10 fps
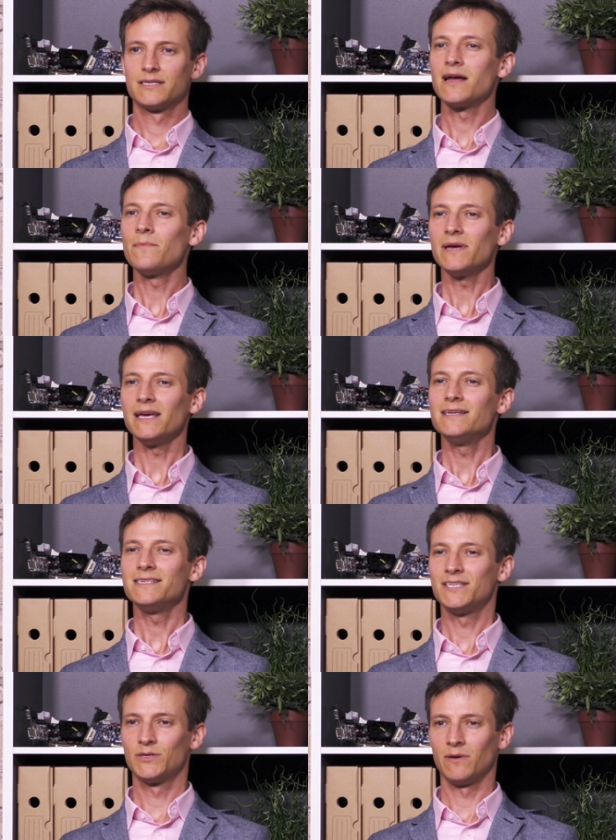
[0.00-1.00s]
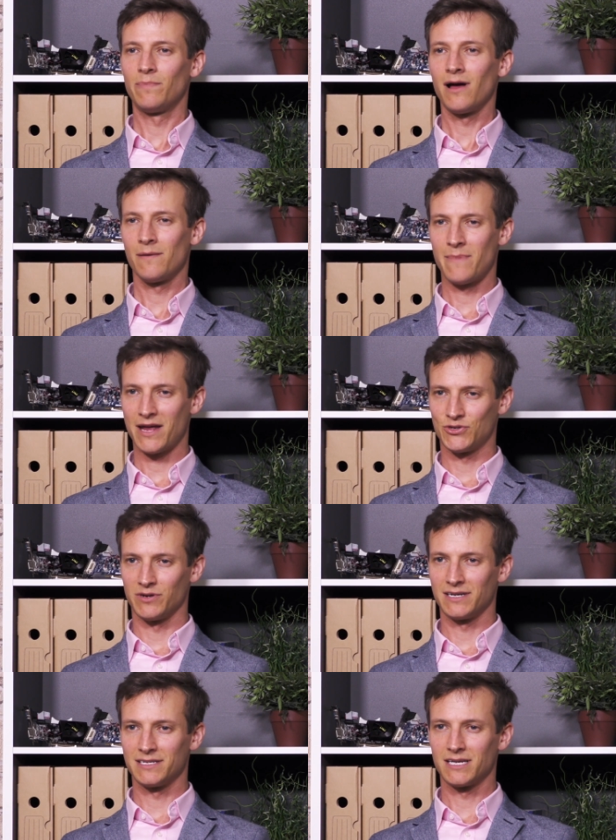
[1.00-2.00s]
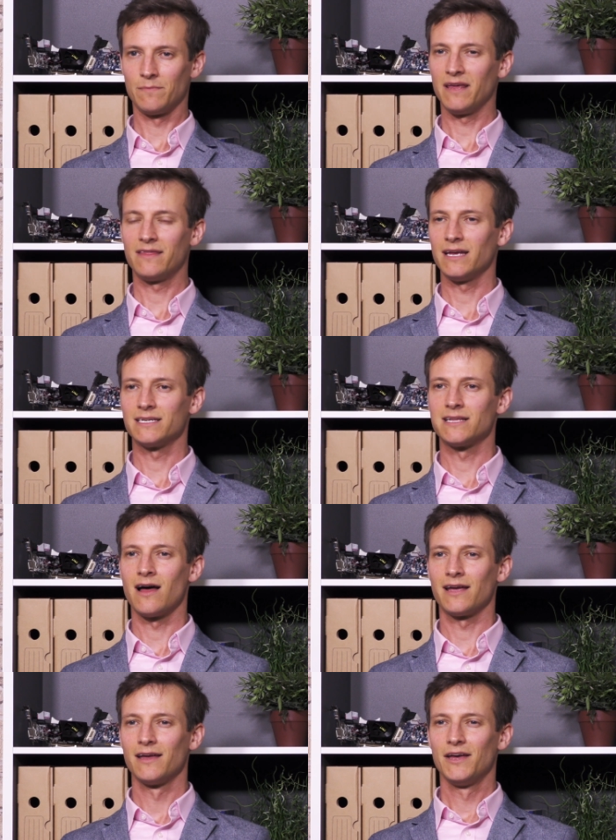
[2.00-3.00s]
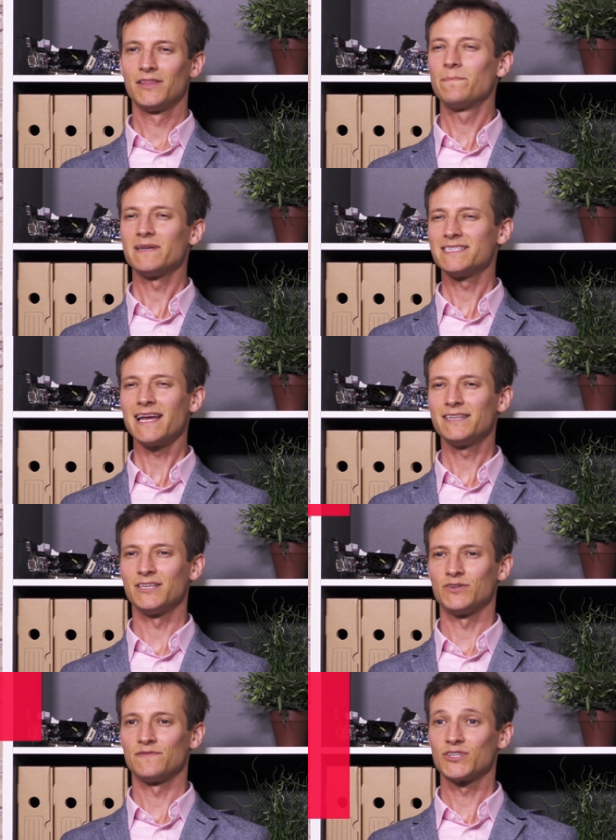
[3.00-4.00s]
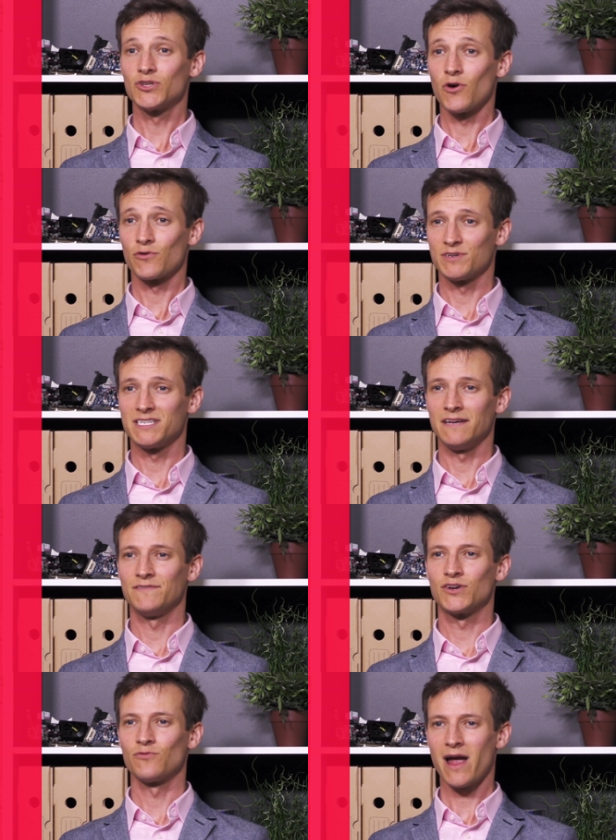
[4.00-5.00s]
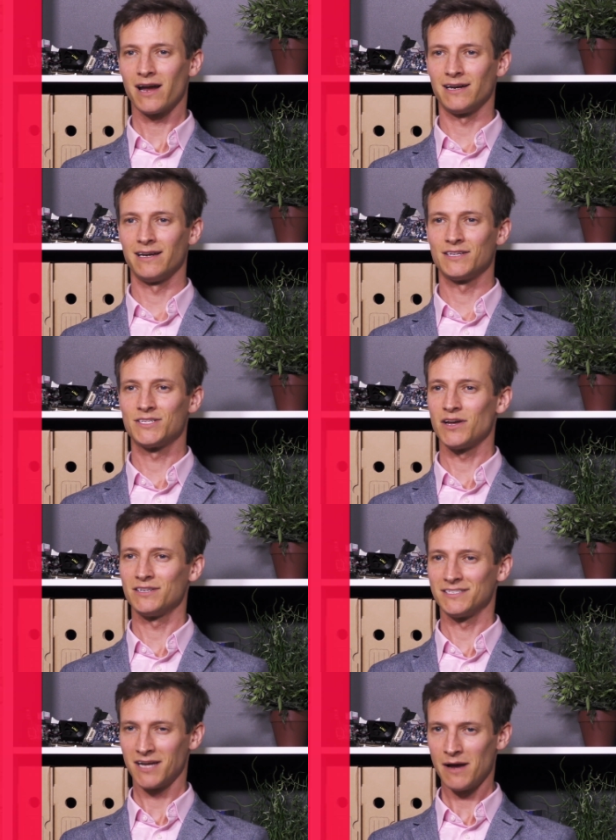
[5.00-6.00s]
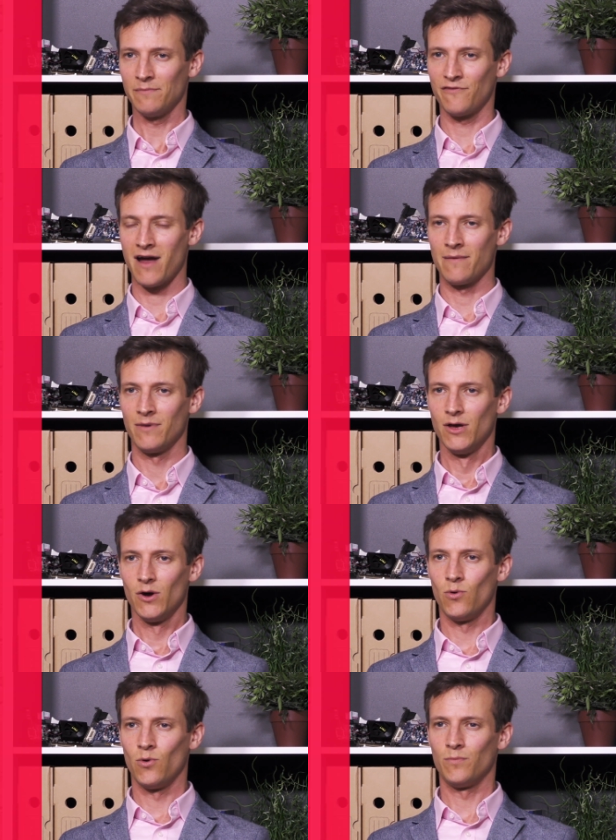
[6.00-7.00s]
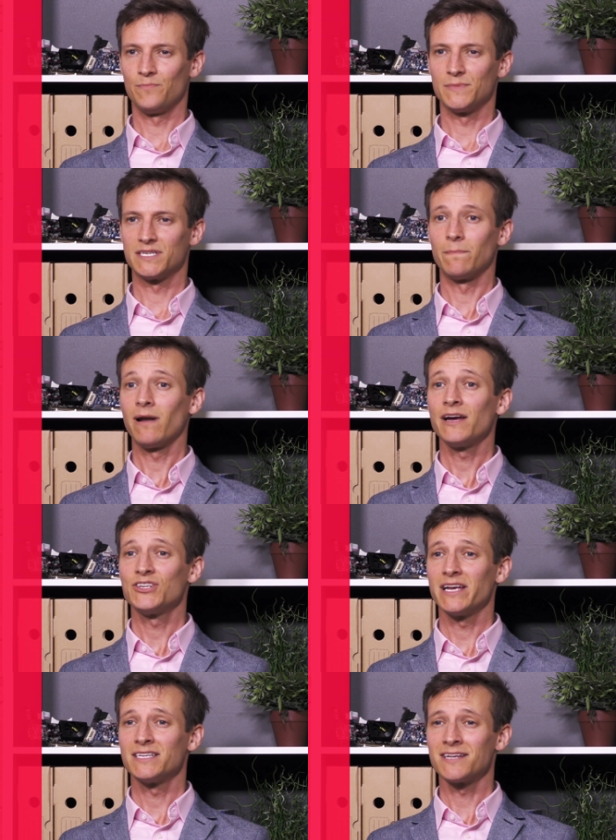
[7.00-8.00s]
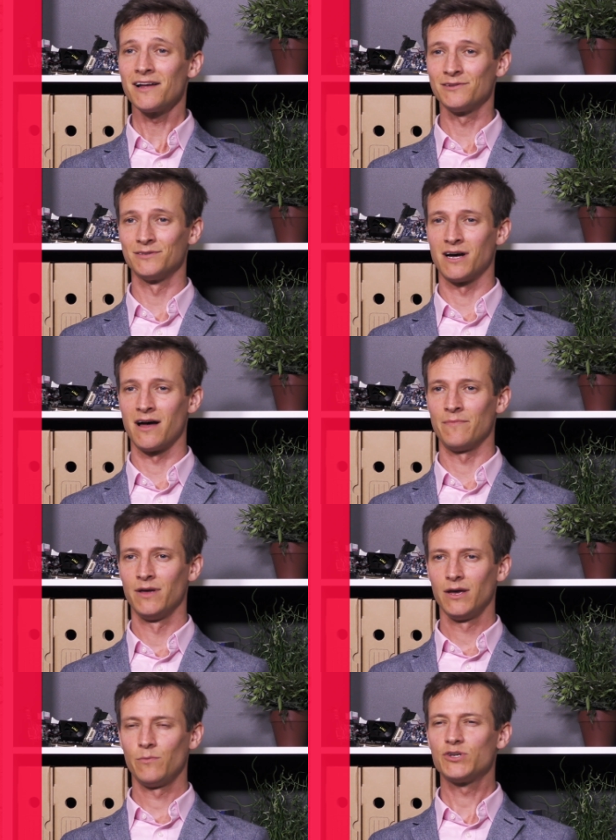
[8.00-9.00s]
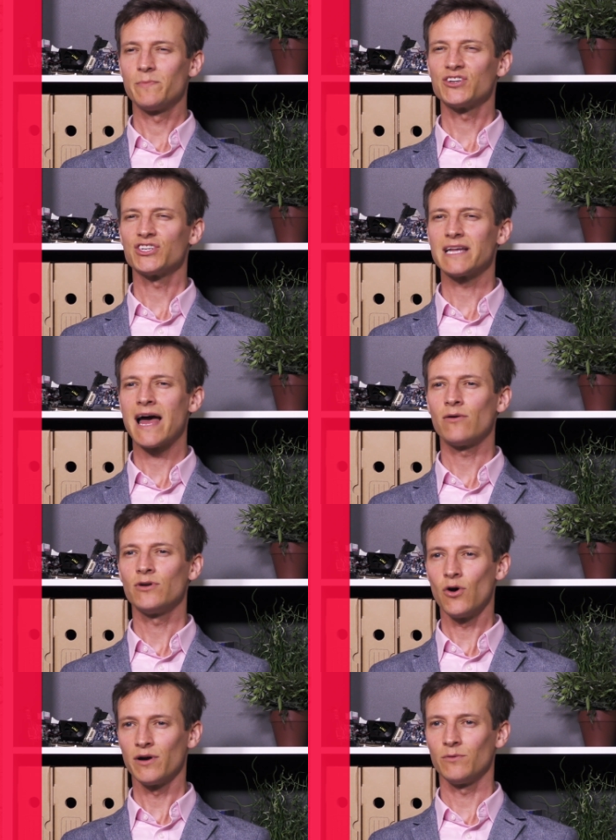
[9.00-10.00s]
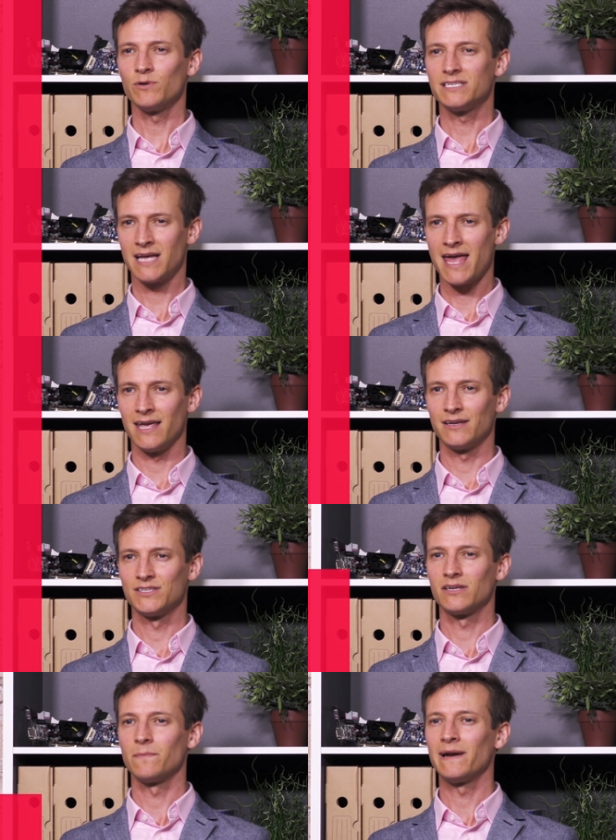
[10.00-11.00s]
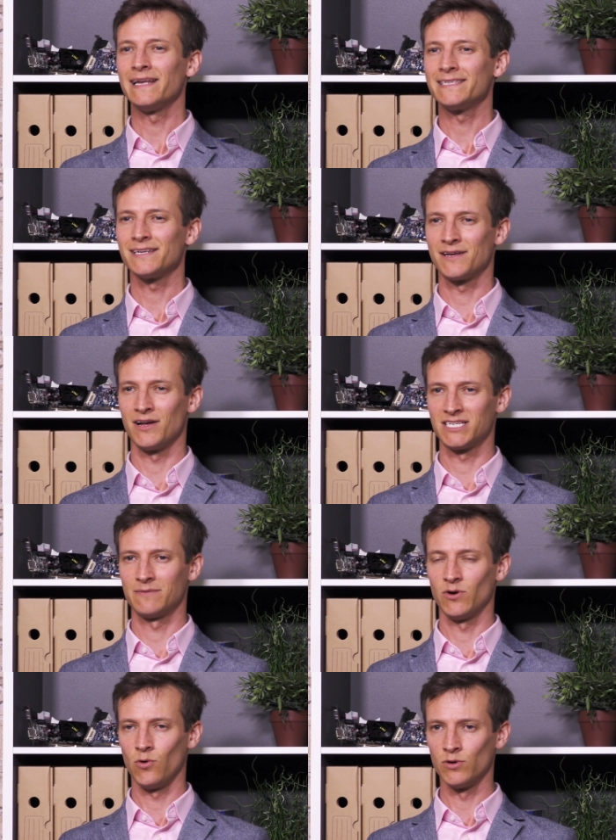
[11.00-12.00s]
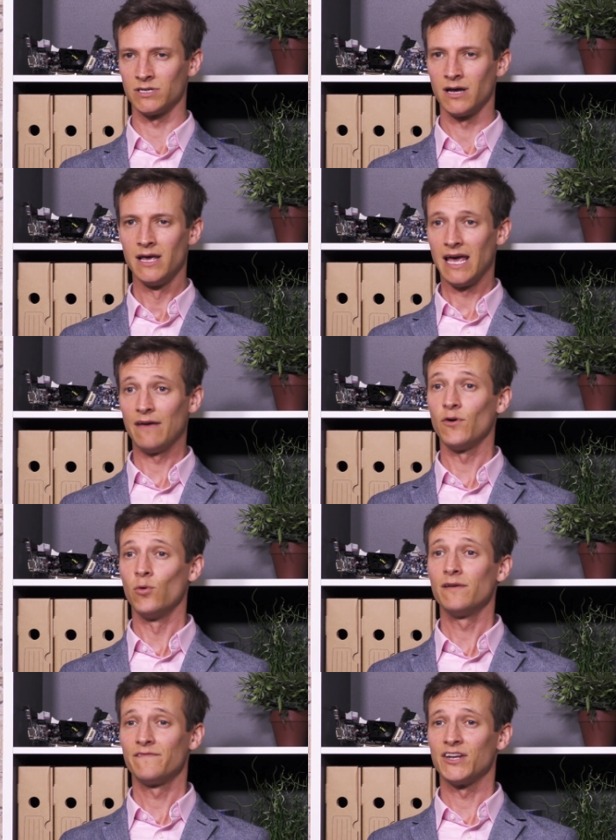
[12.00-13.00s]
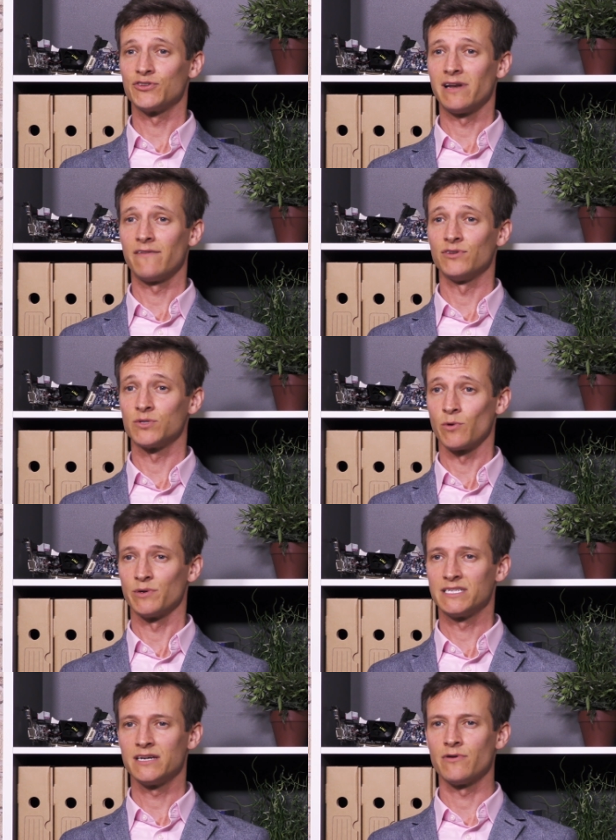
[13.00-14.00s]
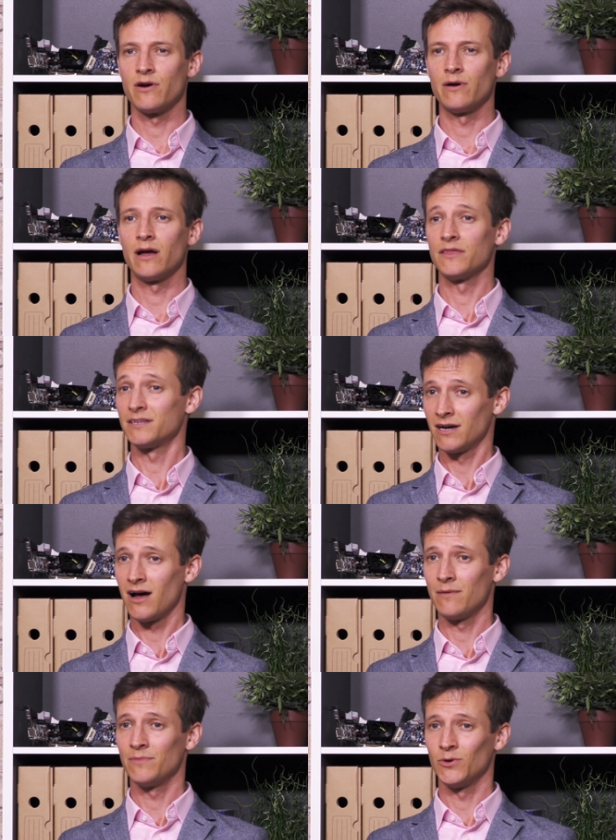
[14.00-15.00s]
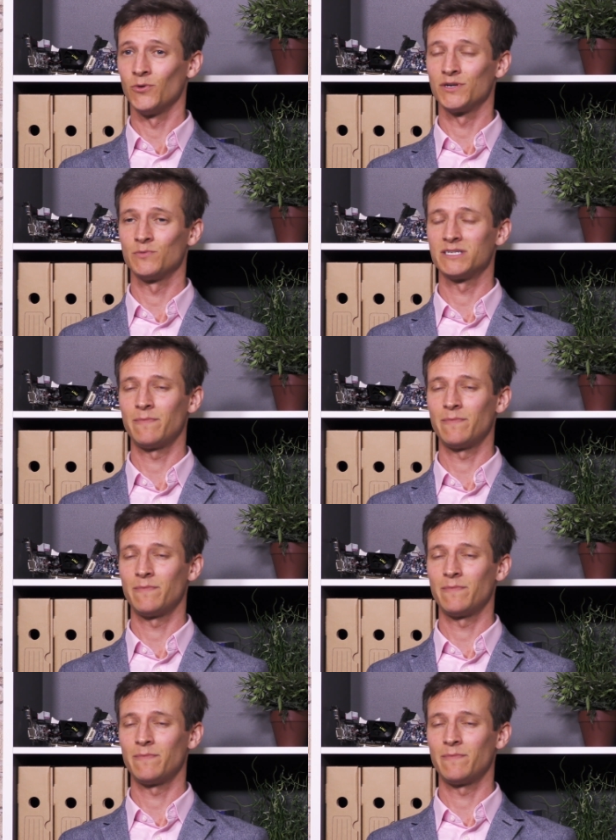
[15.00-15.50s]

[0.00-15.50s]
Some easy-to-apply metrics can be things like the percentage of stock received correctly in a certain time frame, or supply chain cycle time, which measures how long it would take to complete a customer order if all inventory levels were at zero at the time the order was